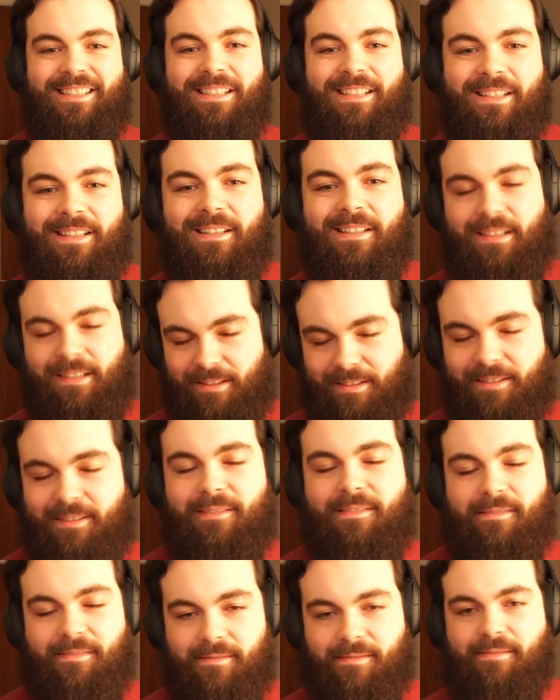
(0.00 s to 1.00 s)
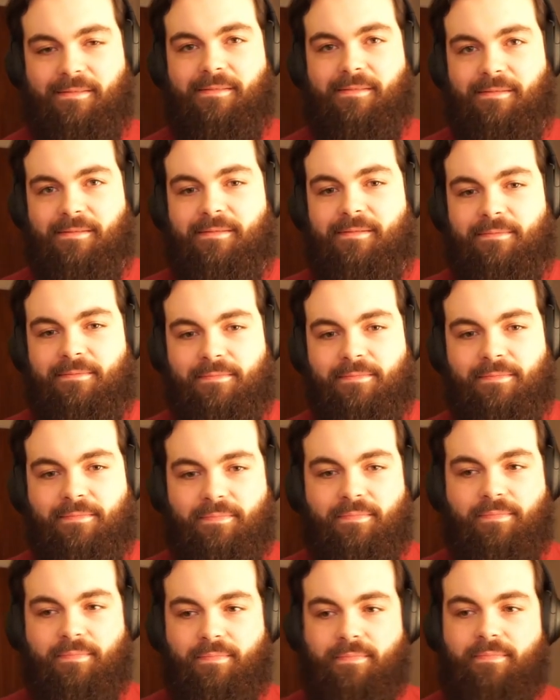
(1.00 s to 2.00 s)

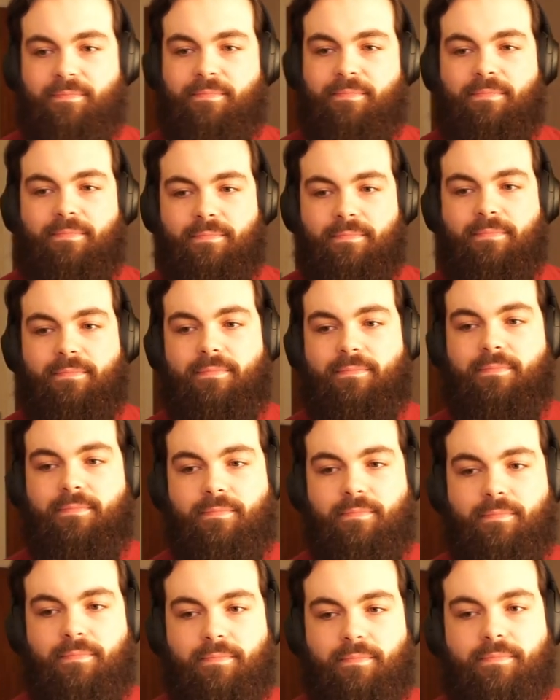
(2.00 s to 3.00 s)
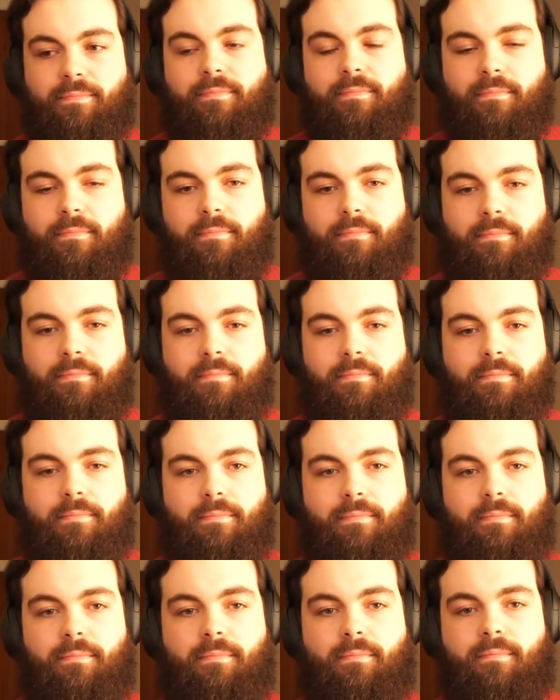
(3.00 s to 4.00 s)

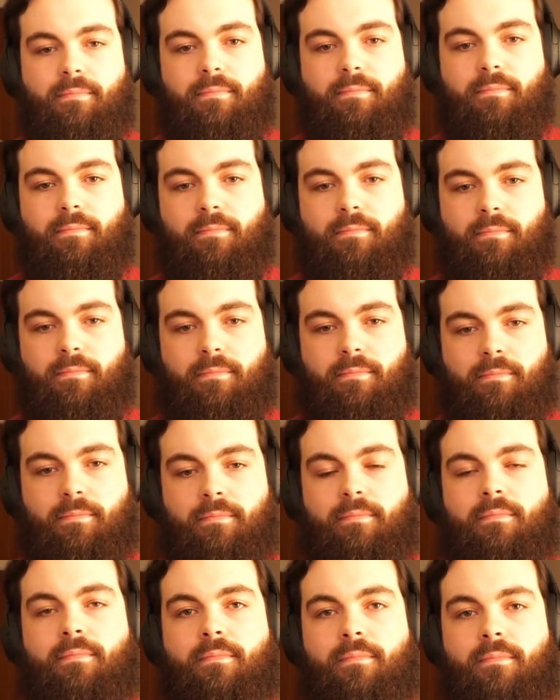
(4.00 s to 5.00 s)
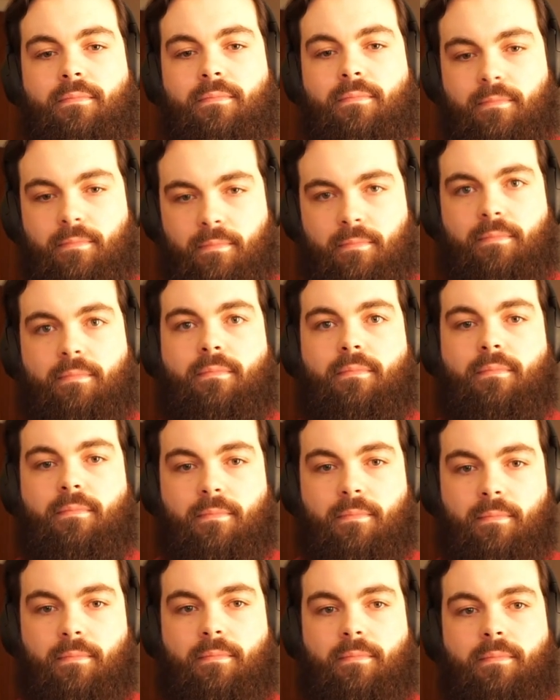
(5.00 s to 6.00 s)

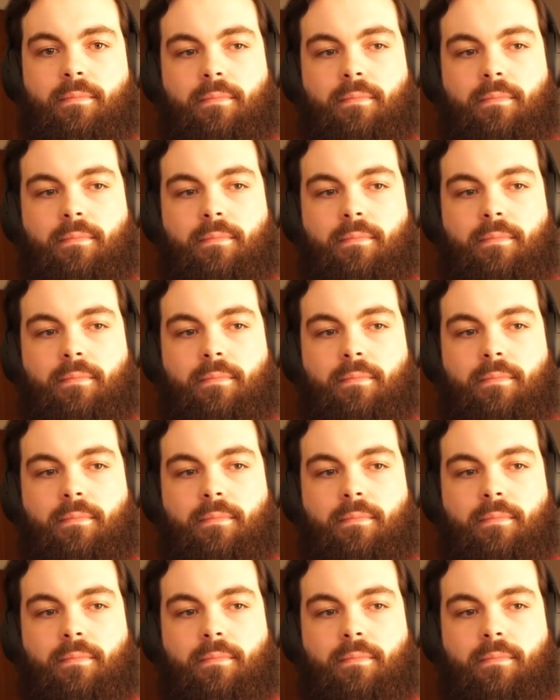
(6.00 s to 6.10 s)
This person isn't speaking.